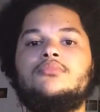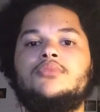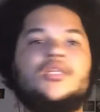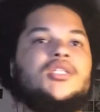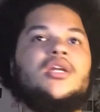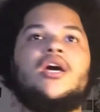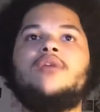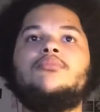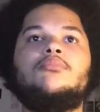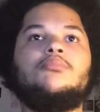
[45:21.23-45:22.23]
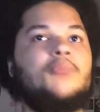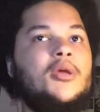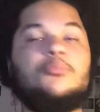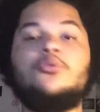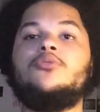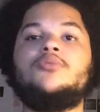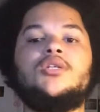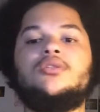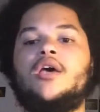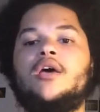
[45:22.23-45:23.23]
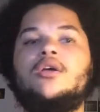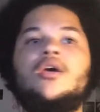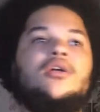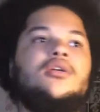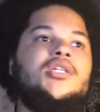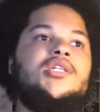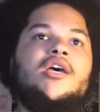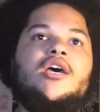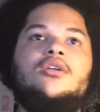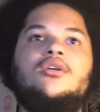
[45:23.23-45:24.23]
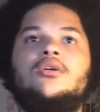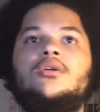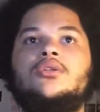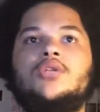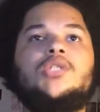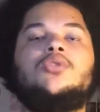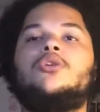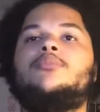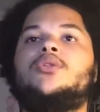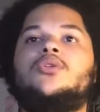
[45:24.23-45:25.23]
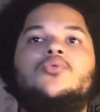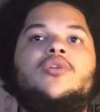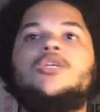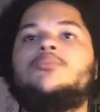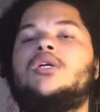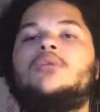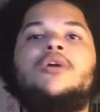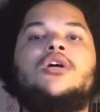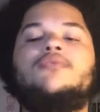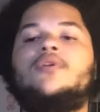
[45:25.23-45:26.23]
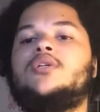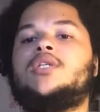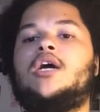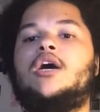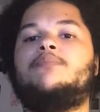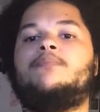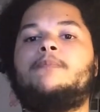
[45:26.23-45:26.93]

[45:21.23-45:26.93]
And tonight, they proved just that. They said this is going to be the greatest Money in the Bank of all time,